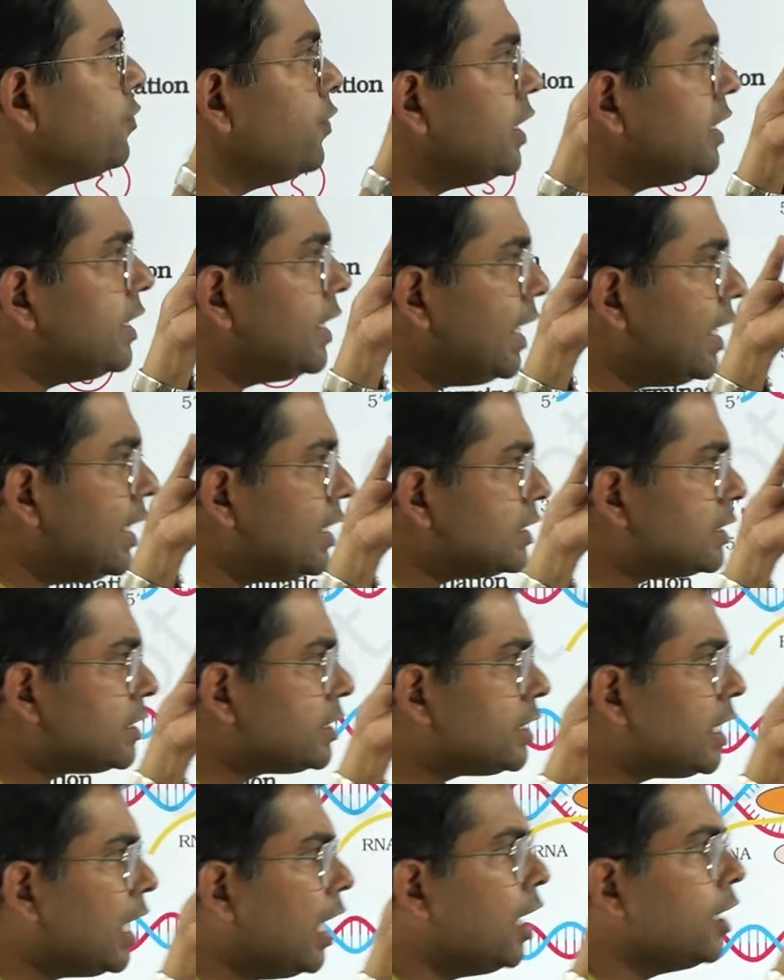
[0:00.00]
will then
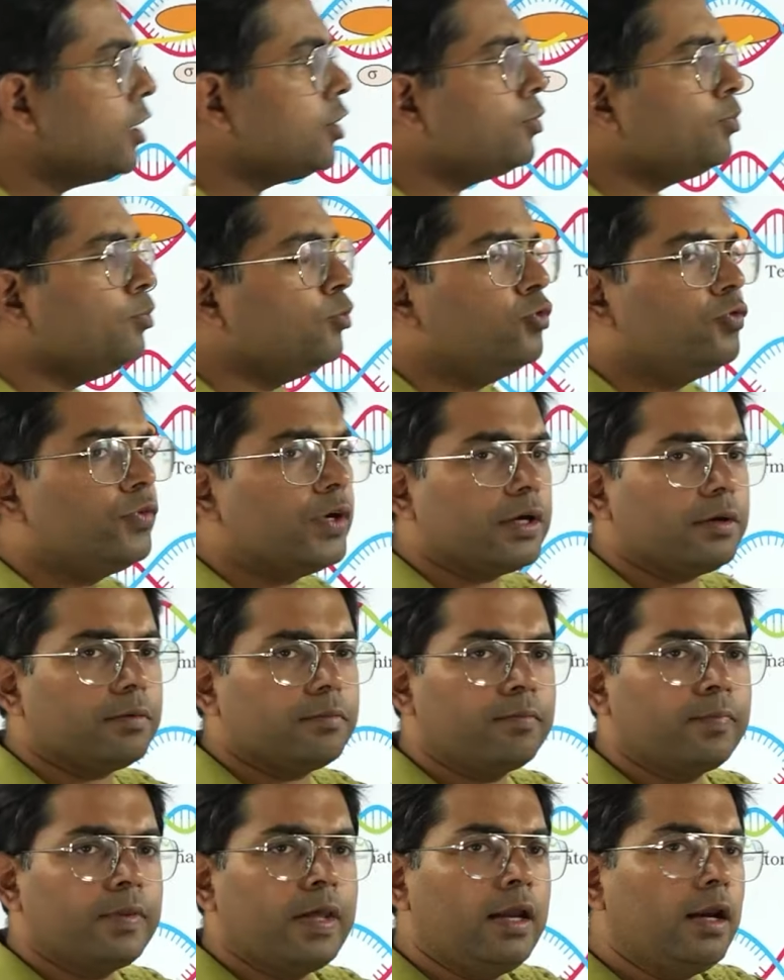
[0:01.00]
start moving.
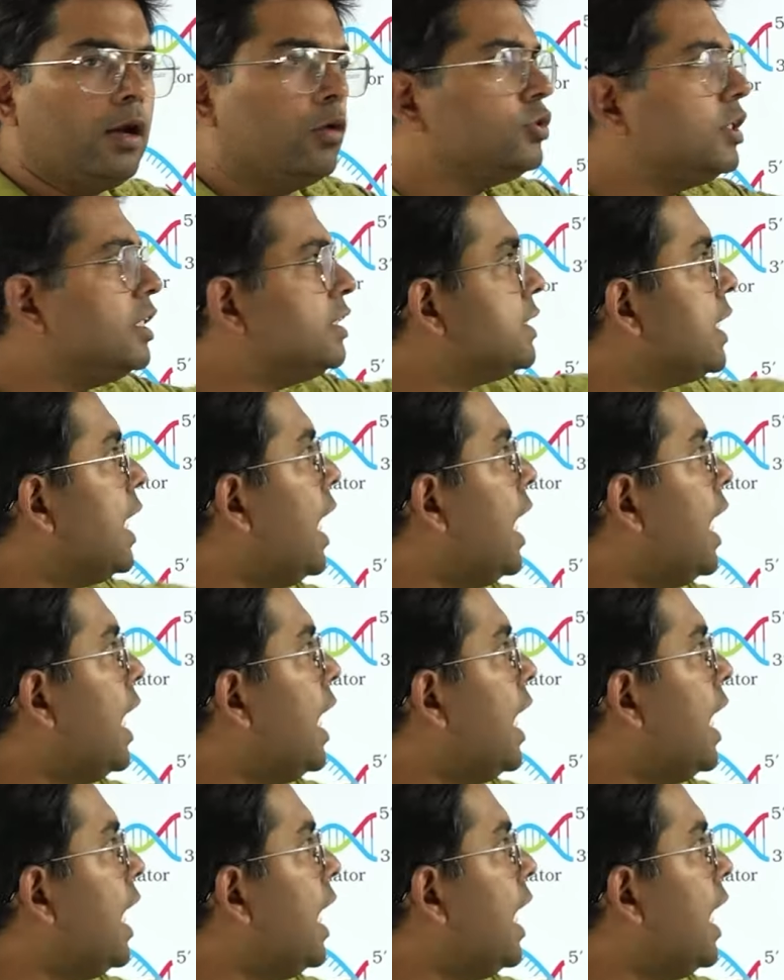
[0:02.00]
Now this